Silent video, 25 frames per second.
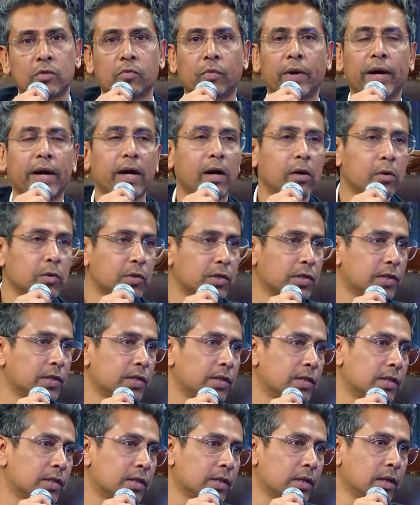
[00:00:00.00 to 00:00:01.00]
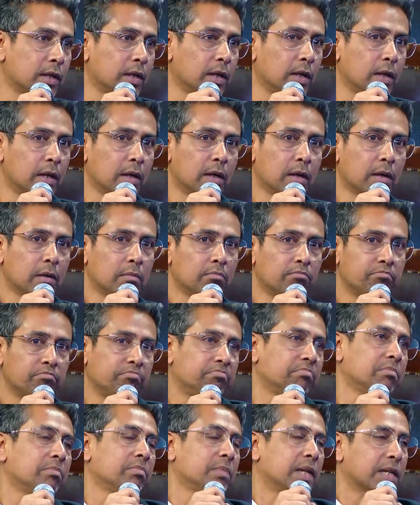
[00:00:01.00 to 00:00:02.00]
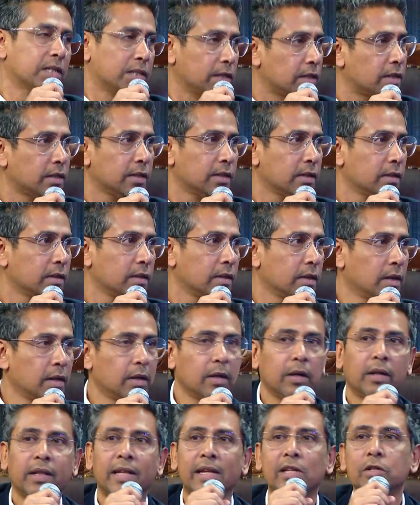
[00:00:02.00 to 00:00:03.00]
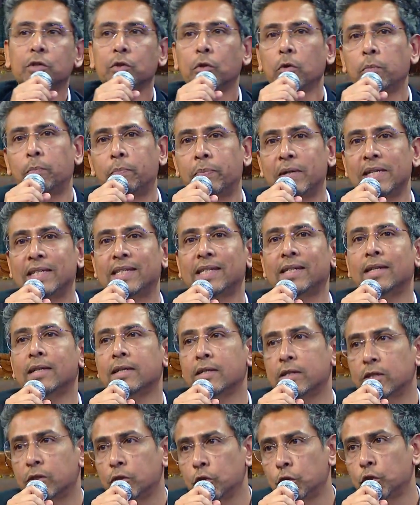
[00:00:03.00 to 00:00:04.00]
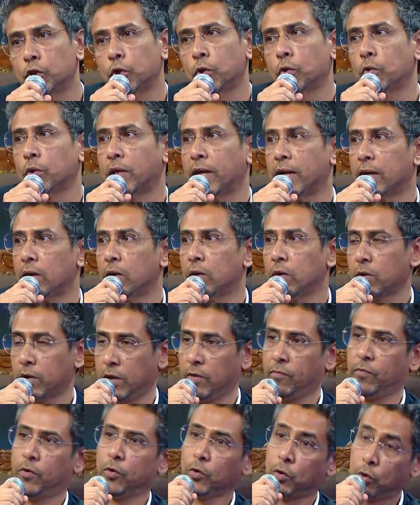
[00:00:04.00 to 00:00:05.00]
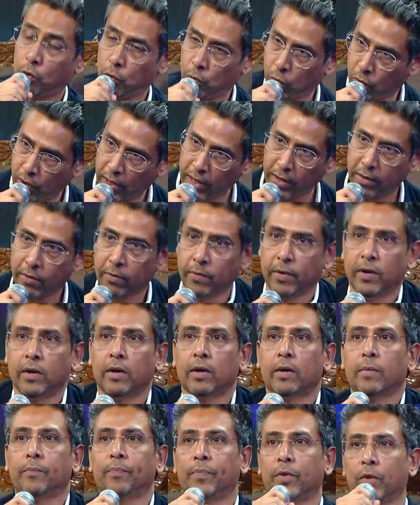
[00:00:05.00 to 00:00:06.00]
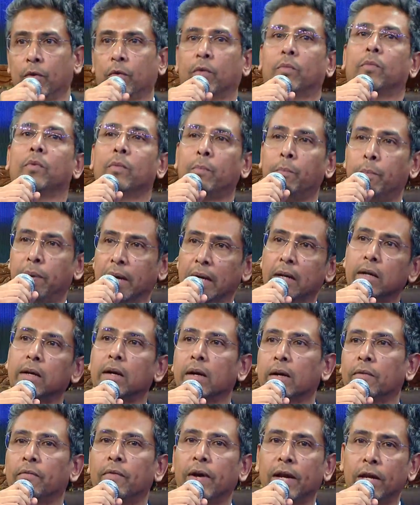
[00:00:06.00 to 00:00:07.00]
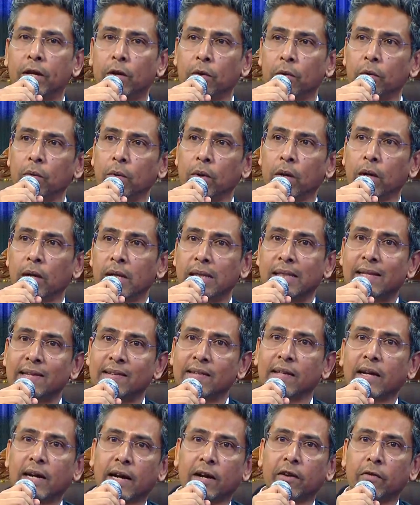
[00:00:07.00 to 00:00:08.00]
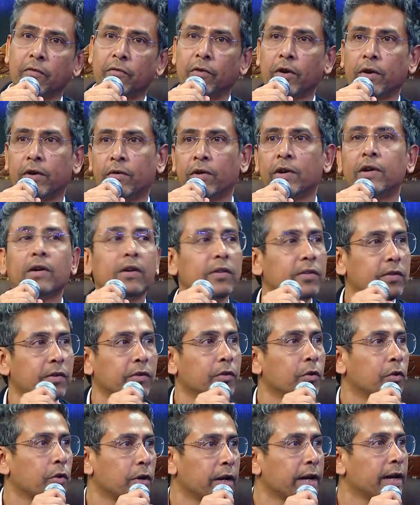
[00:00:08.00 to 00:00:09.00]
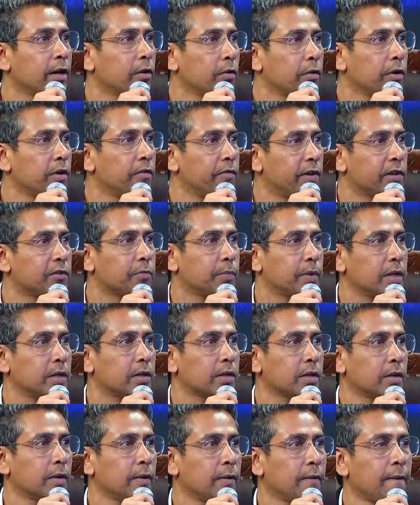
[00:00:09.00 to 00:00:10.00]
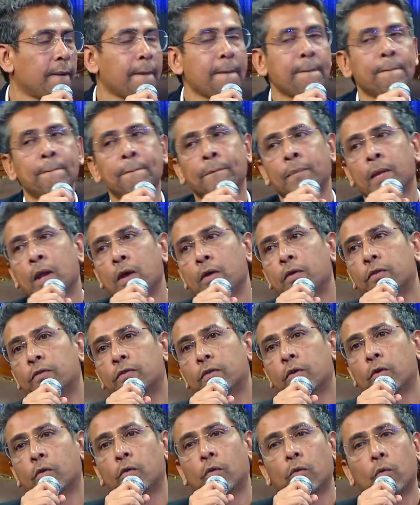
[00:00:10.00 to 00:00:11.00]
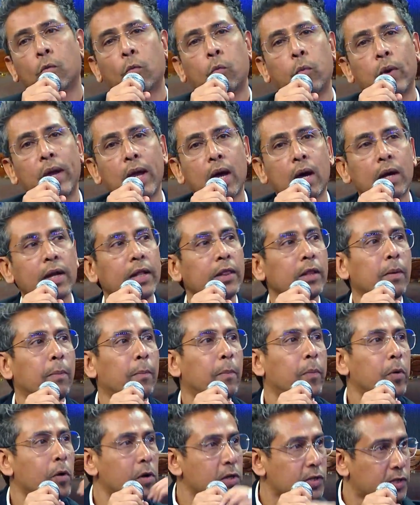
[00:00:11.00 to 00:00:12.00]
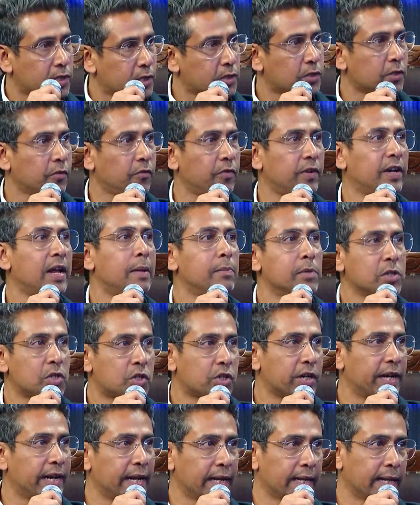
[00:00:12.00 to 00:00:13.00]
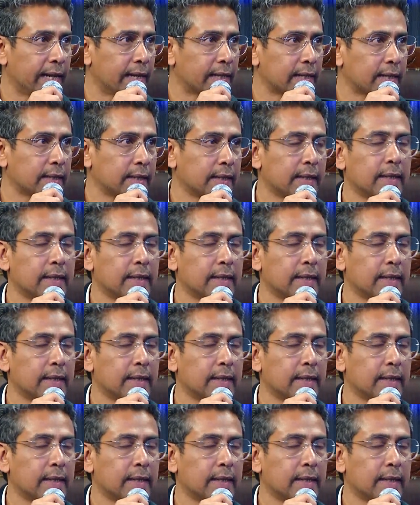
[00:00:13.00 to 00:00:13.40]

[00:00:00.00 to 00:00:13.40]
warehouses, that's it. There is no precedence to show that, look, if you do run build a venue, this is the kind of returns that you're going to get on investment. So we are in the process of demonstrating that